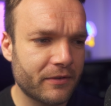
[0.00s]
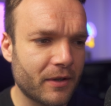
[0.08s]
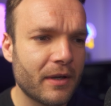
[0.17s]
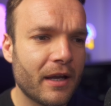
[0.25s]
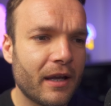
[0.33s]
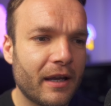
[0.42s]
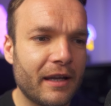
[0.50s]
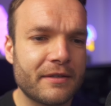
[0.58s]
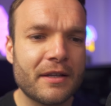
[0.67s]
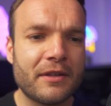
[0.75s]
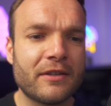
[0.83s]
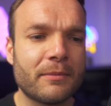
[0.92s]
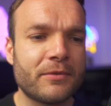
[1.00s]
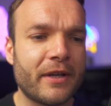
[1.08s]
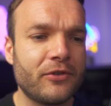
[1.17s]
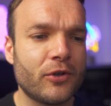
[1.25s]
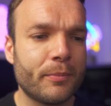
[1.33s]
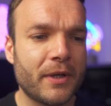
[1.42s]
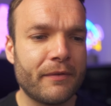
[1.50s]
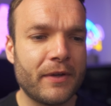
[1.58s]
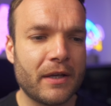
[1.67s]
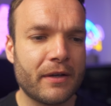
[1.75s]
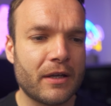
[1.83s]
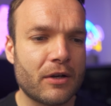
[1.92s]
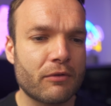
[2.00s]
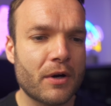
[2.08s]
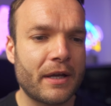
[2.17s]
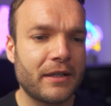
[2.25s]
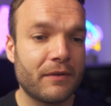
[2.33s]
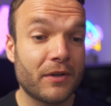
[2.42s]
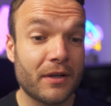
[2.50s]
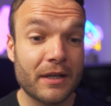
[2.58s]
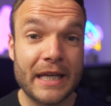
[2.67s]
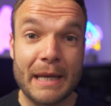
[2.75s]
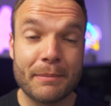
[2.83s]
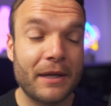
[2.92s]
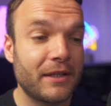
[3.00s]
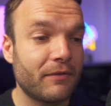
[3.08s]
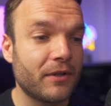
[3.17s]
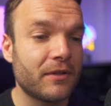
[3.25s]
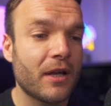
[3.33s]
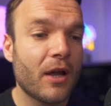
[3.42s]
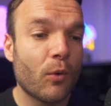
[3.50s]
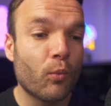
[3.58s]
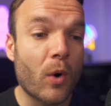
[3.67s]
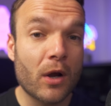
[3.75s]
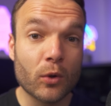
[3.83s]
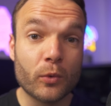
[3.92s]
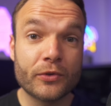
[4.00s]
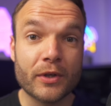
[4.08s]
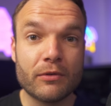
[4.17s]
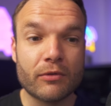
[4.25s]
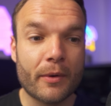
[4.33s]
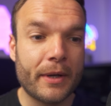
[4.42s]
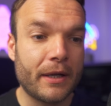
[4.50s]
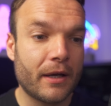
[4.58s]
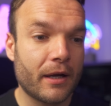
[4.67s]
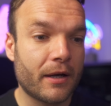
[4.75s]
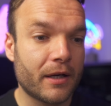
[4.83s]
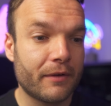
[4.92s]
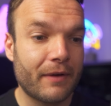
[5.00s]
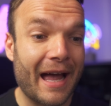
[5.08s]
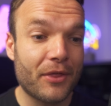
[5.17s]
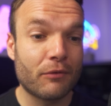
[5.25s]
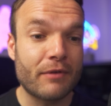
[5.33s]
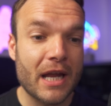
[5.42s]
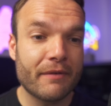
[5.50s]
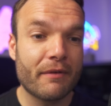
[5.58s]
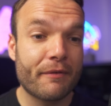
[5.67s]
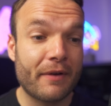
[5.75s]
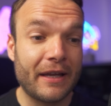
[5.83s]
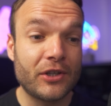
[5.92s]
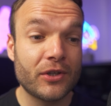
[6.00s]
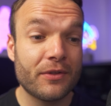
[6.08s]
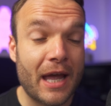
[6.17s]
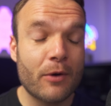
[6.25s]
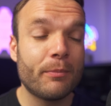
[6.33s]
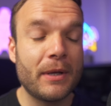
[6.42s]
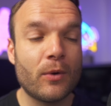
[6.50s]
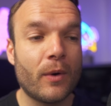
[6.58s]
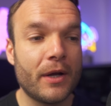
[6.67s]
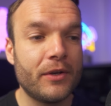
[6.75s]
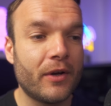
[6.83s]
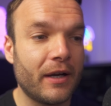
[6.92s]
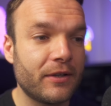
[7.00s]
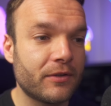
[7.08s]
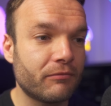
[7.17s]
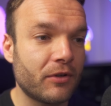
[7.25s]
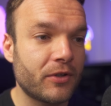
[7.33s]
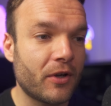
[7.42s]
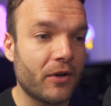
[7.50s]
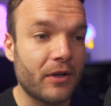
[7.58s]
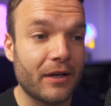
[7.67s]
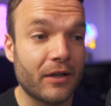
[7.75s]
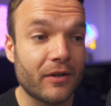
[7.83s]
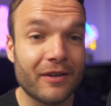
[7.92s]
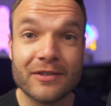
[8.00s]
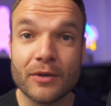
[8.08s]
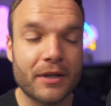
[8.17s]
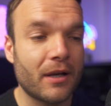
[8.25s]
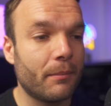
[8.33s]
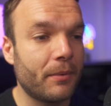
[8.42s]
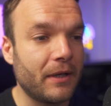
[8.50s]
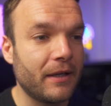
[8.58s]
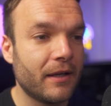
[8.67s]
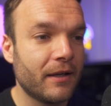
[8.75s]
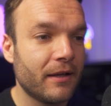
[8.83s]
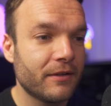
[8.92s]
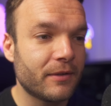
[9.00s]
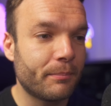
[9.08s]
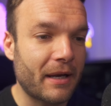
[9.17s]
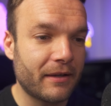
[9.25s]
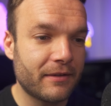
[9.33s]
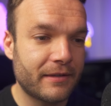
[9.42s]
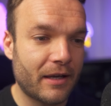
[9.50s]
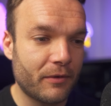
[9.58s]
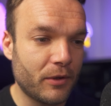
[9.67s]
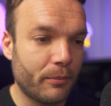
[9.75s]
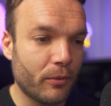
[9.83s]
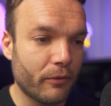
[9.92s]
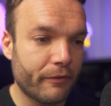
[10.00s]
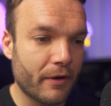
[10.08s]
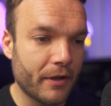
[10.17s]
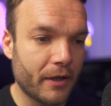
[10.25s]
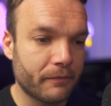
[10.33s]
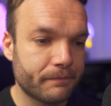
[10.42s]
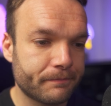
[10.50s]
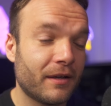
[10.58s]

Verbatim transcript: So it's nothing substantial, but if it grow that dividend and keep that dividend while also growing kind of at the rate of inflation, that would be quite a nice return and a nice solid company to balance out your portfolio.